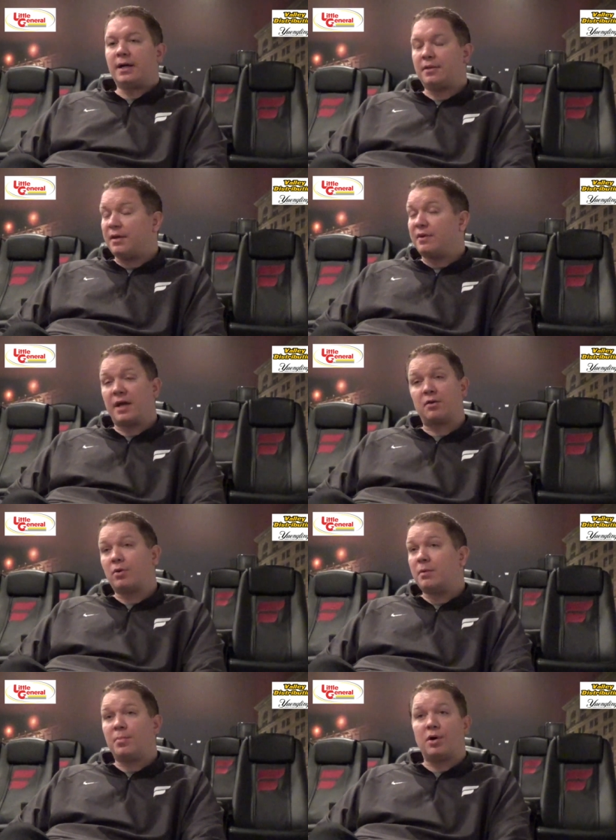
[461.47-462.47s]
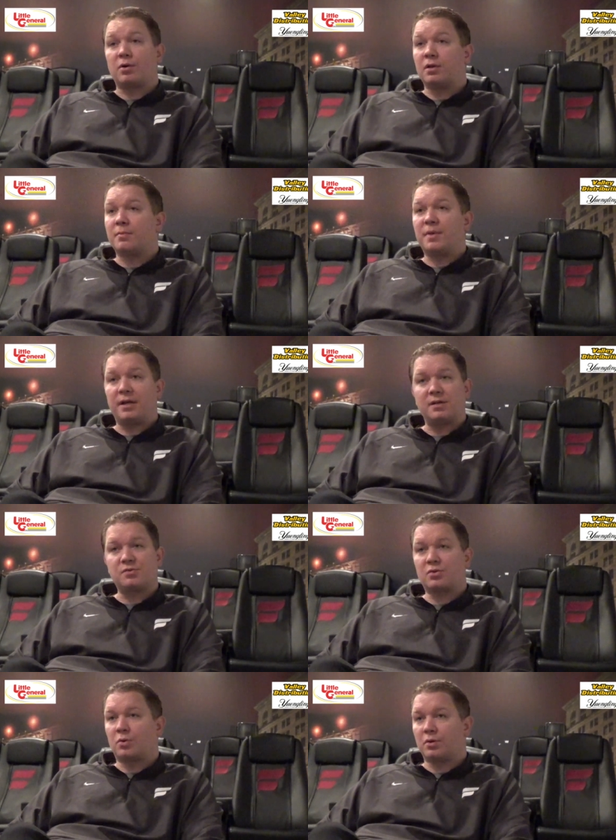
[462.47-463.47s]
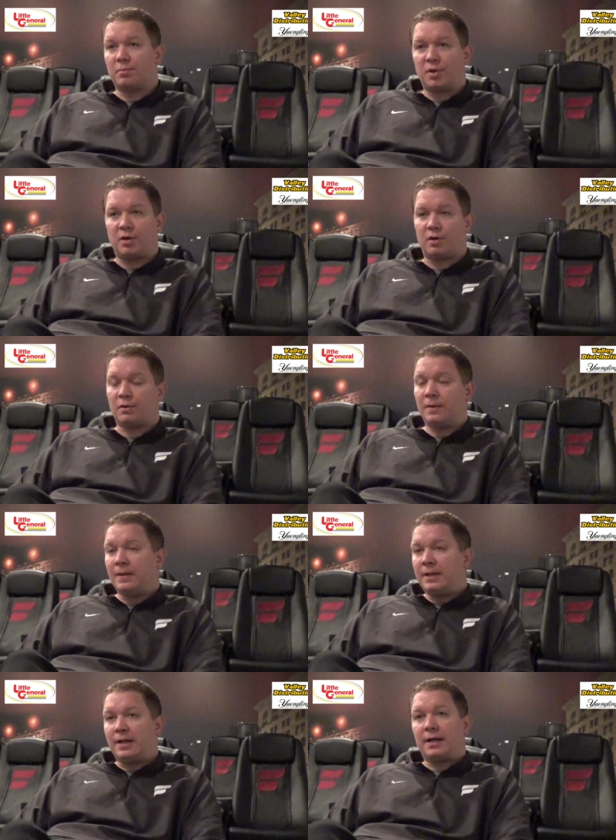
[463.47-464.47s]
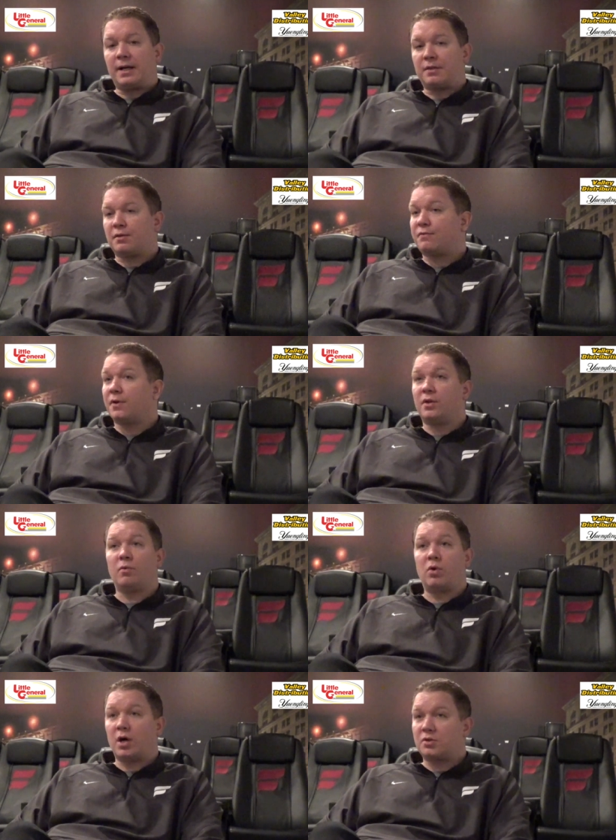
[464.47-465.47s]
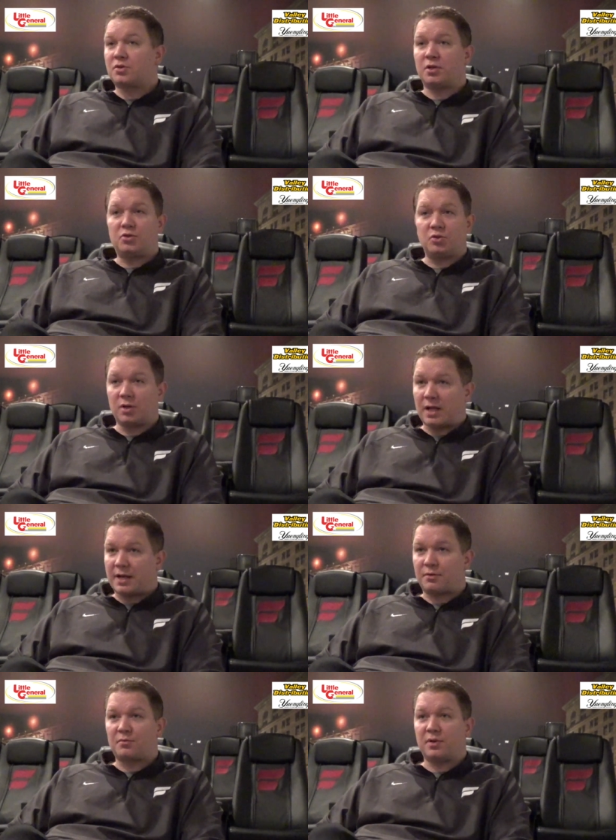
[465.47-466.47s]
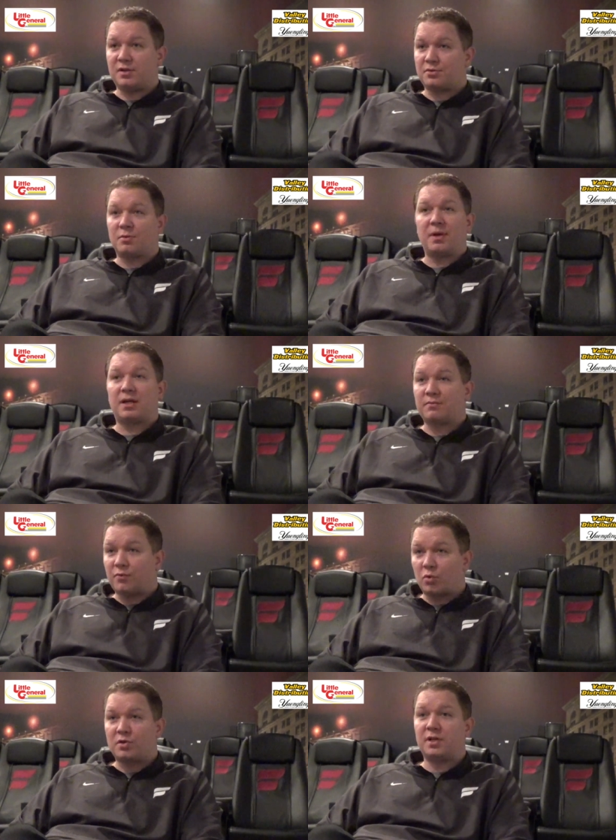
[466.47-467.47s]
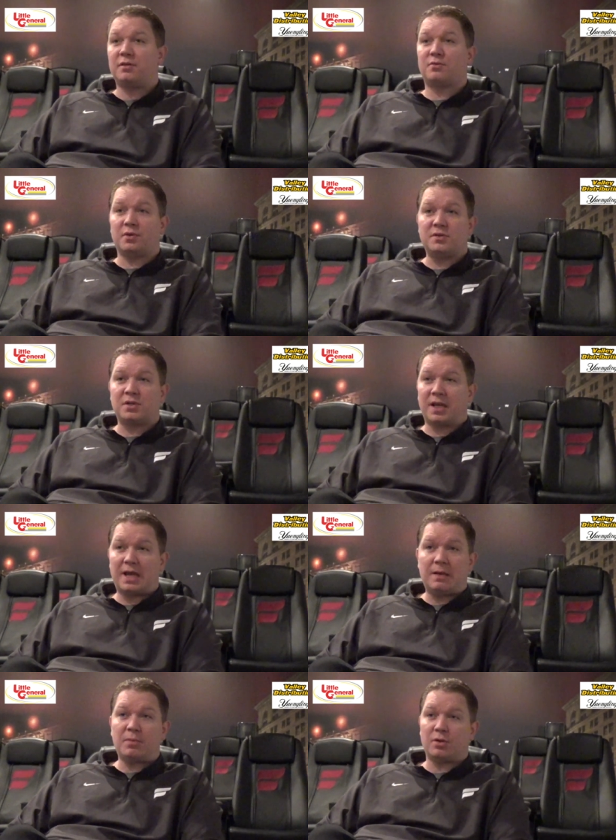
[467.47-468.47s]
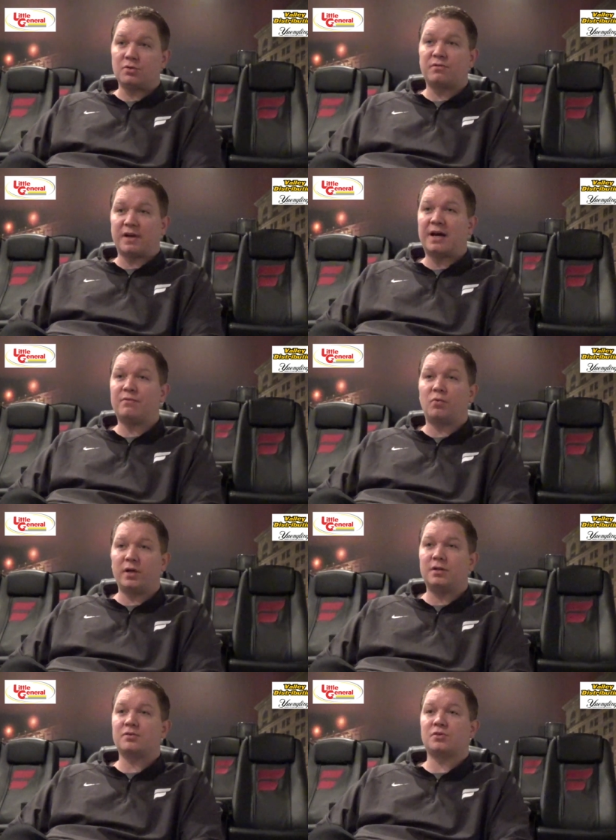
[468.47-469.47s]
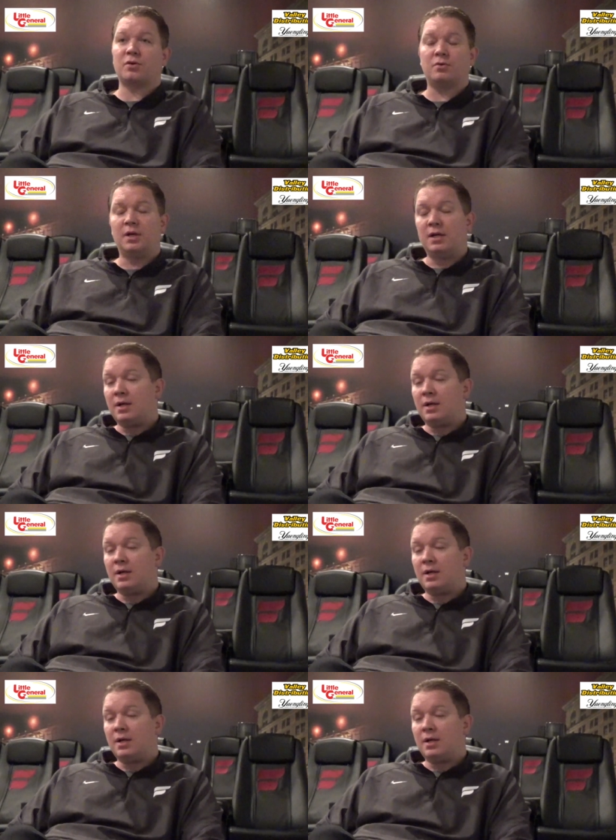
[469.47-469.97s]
They've got a great ball club. They can score the ball. They're fun to watch. They shoot a lot of threes. They're making 14 threes a game in those 5 wins. So